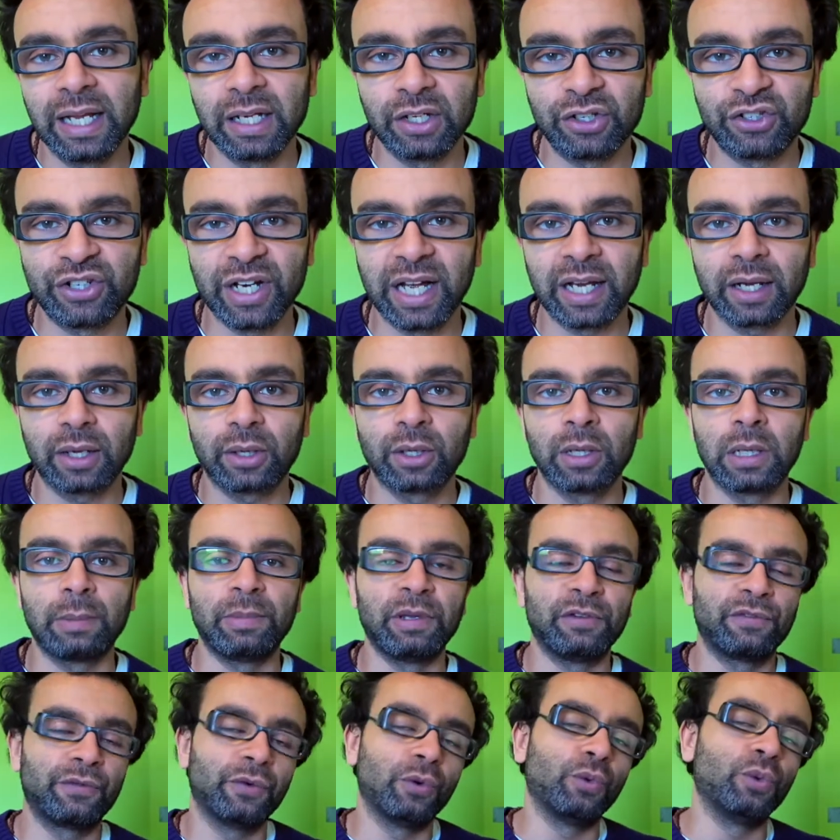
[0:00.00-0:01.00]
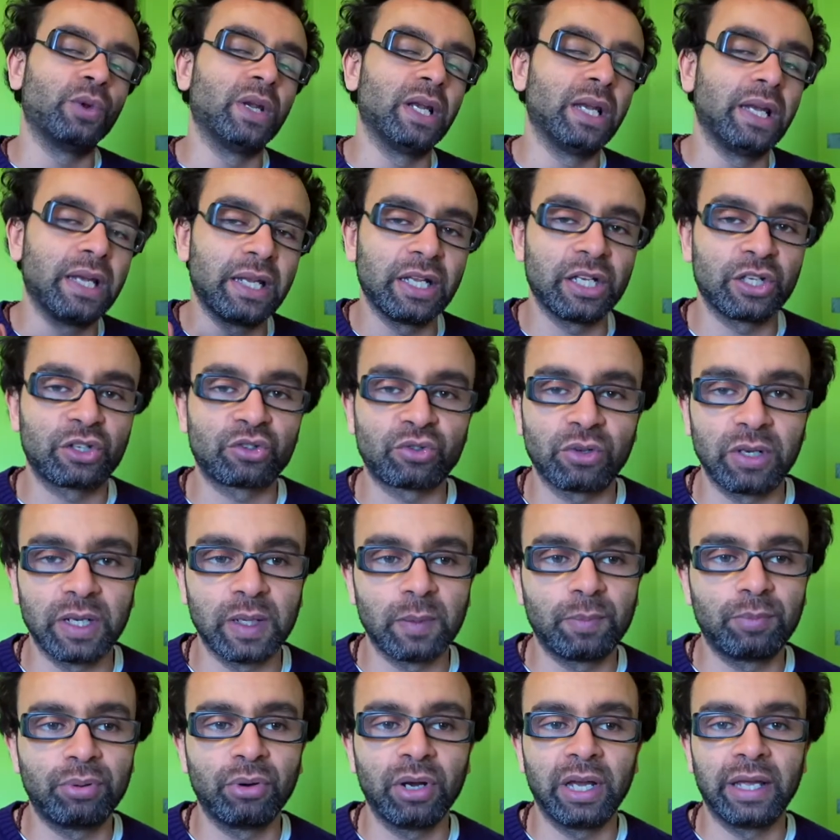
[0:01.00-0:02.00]
and Jack Kirby for
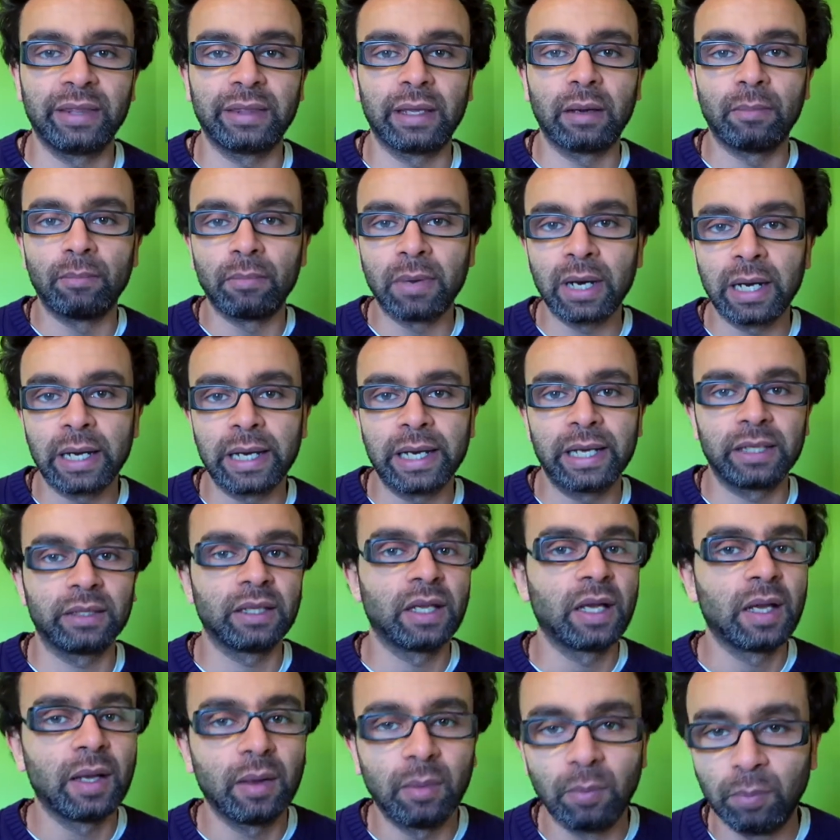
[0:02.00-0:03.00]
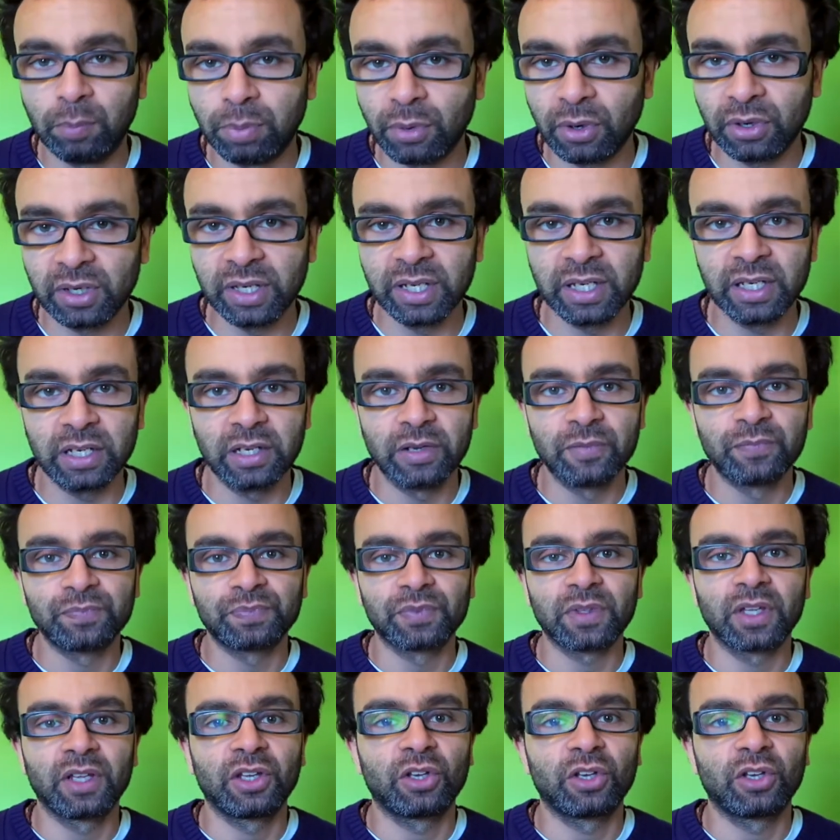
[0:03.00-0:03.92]
literally putting their mind, body,